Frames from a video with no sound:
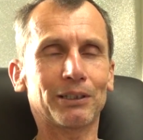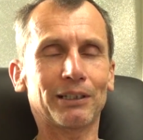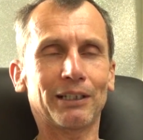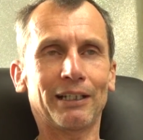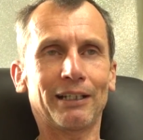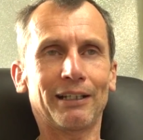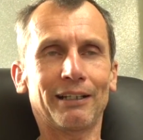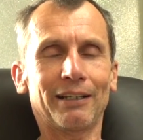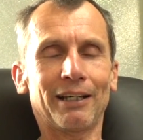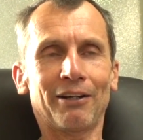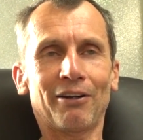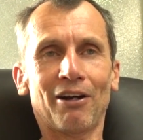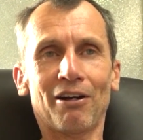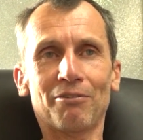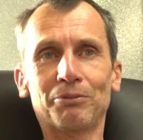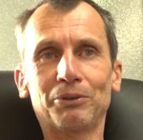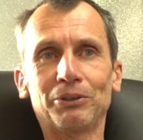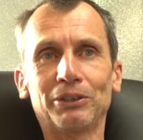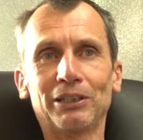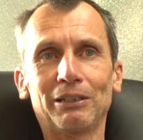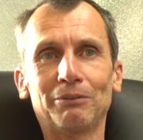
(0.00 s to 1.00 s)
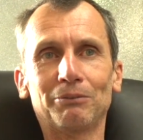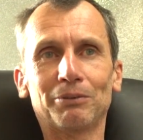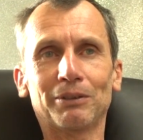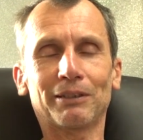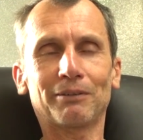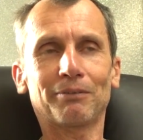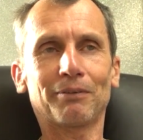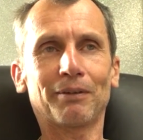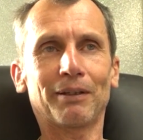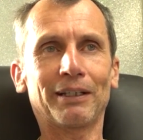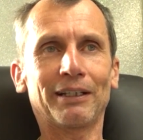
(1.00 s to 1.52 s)
aircraft museums
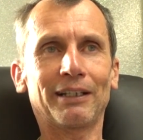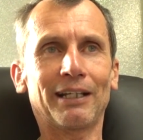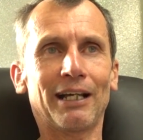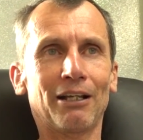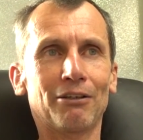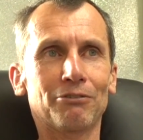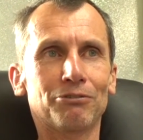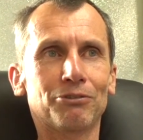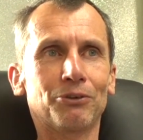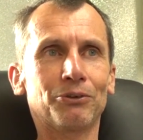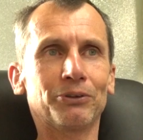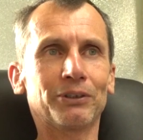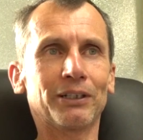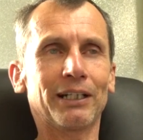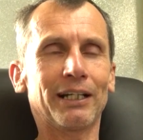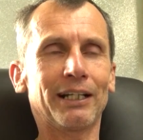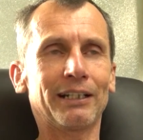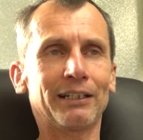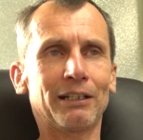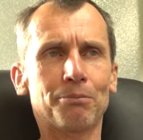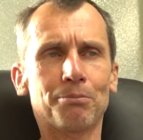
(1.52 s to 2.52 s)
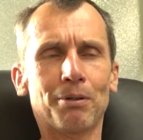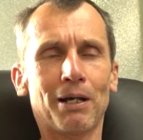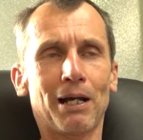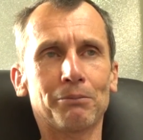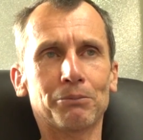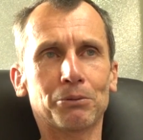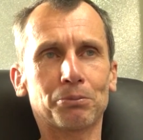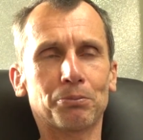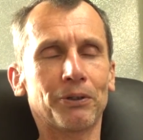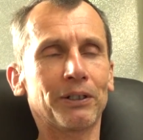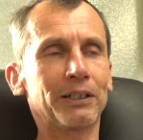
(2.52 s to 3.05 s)
in California, out near
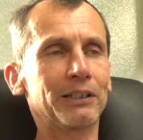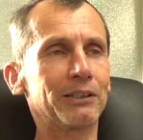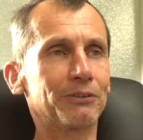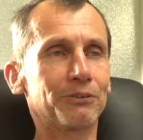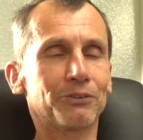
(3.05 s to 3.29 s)
Palm Springs.